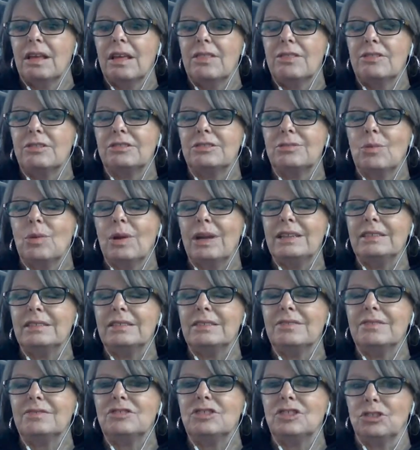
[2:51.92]
There's ways
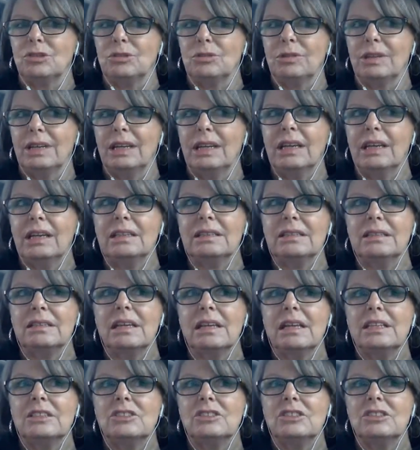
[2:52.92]
of doing it.
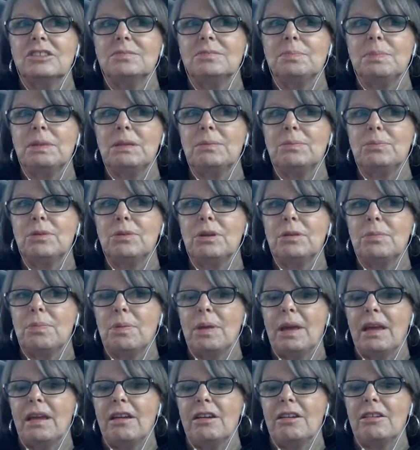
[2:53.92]
Just be
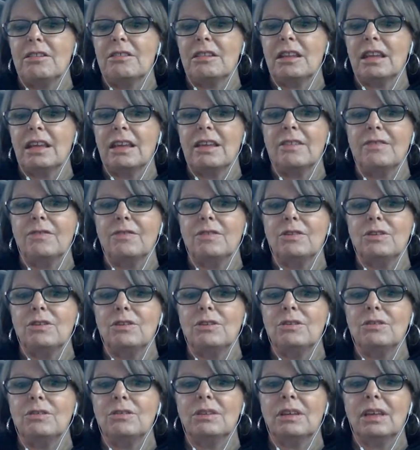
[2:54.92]
prepared if
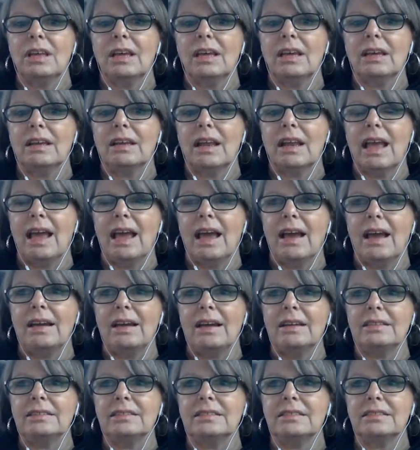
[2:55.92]
you get
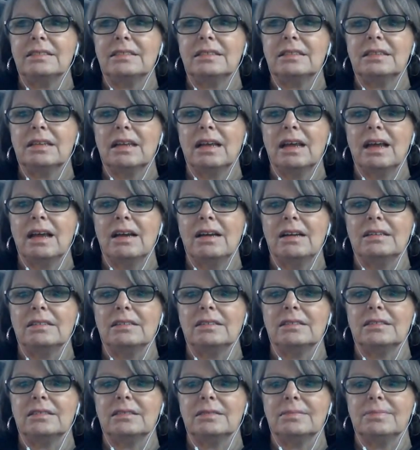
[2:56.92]
asked
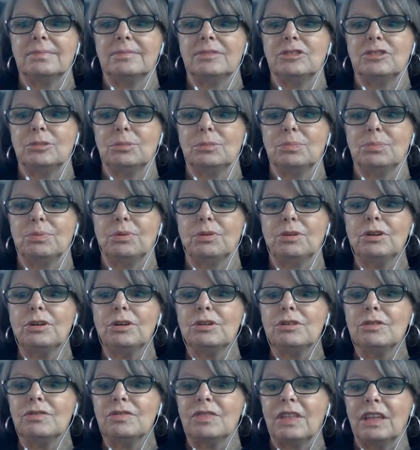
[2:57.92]
to
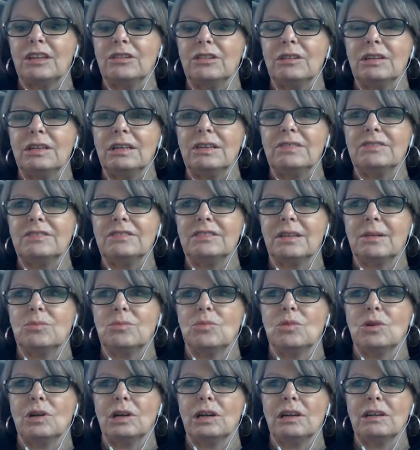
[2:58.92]
prove that you live
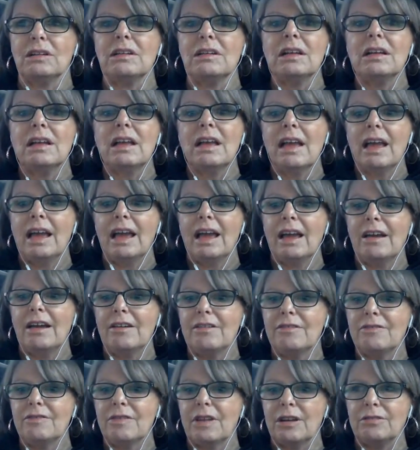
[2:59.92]
somewhere,
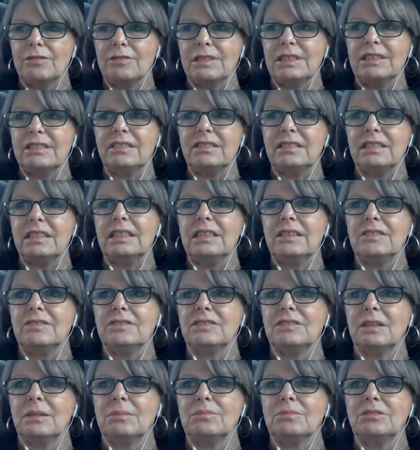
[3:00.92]
have a receipt of
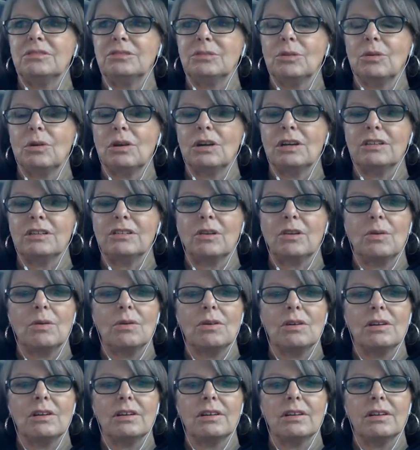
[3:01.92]
some sort,
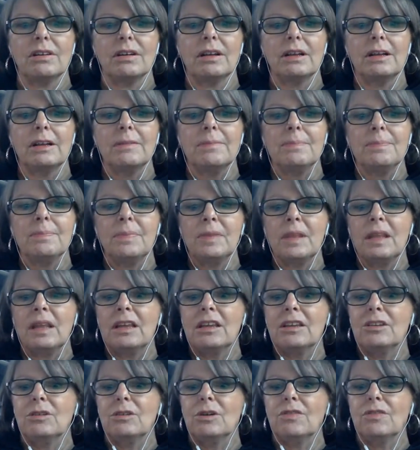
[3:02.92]
or,
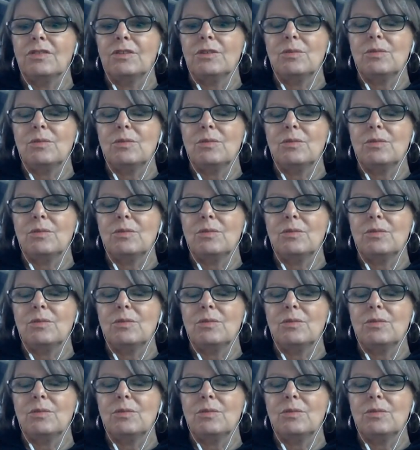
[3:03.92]
you know, if you